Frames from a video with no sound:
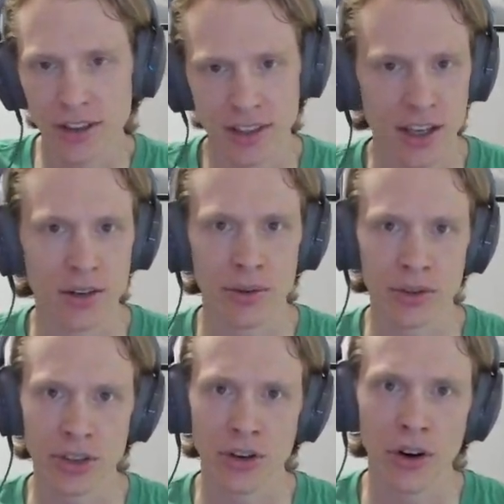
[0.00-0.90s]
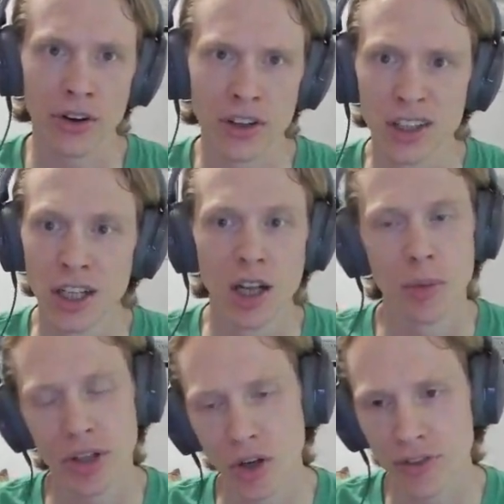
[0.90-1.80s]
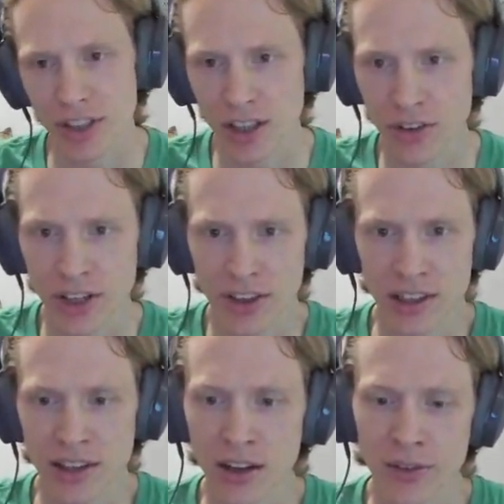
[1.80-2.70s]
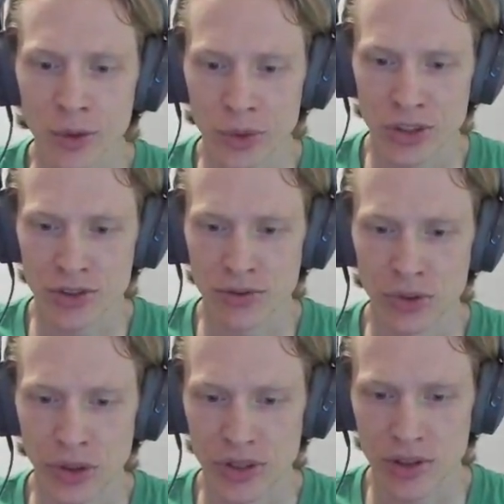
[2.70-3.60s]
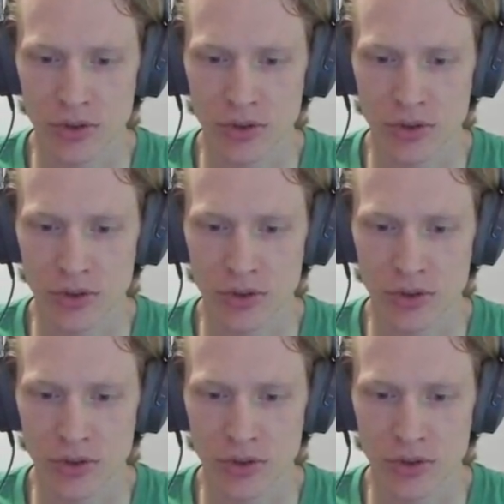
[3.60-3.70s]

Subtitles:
Like, they hit really hard. But you don't have to kill anything in that level, which is really nice.